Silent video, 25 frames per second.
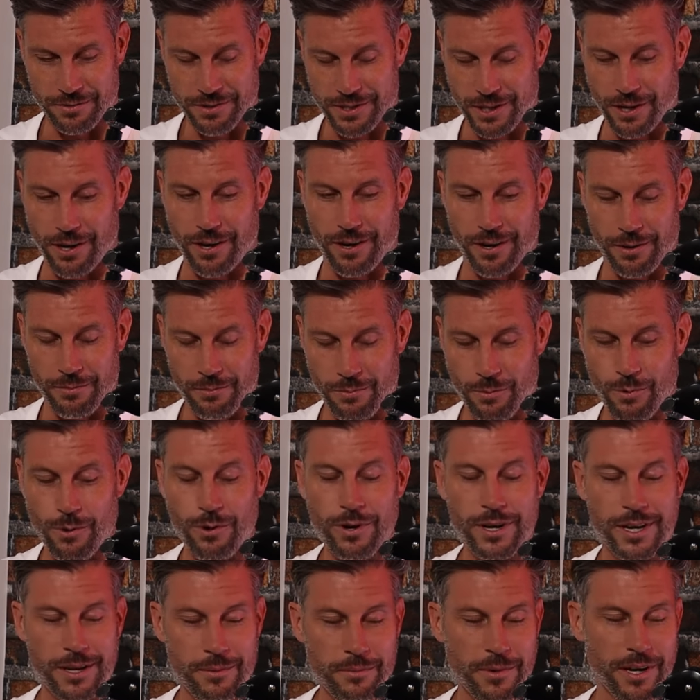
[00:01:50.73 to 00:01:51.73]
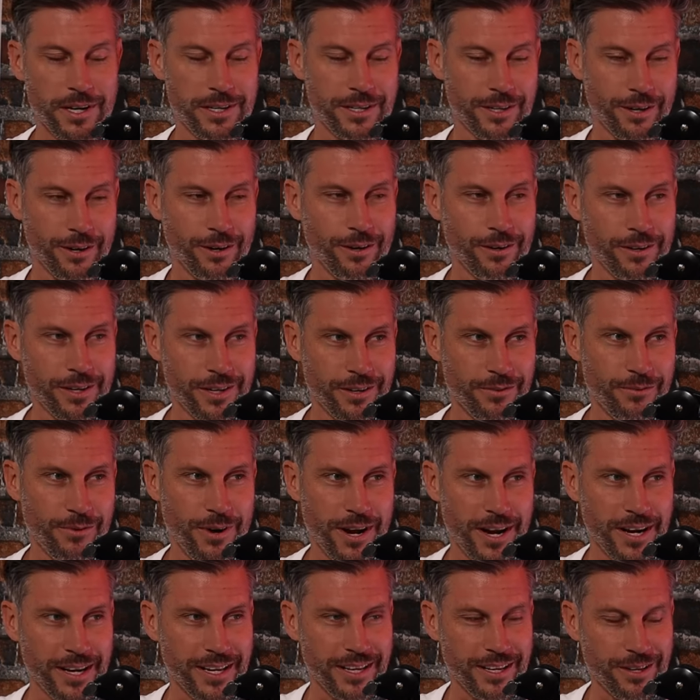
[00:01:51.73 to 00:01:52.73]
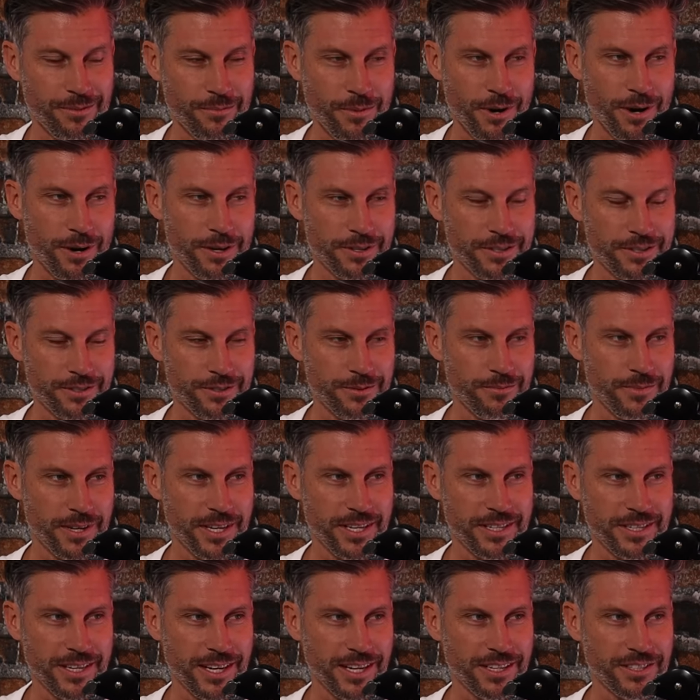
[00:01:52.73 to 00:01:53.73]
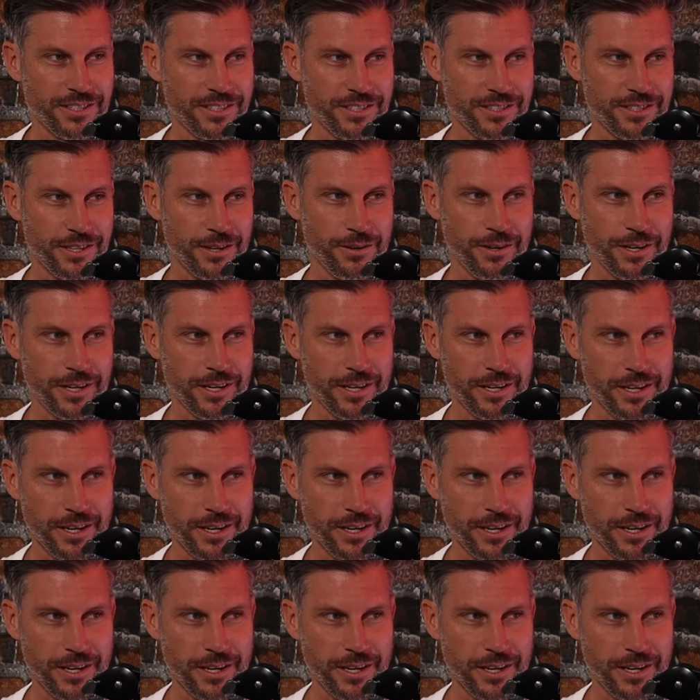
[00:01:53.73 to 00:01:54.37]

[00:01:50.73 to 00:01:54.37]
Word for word: Do uh, walking my dog and running are my two meditations, I reckon.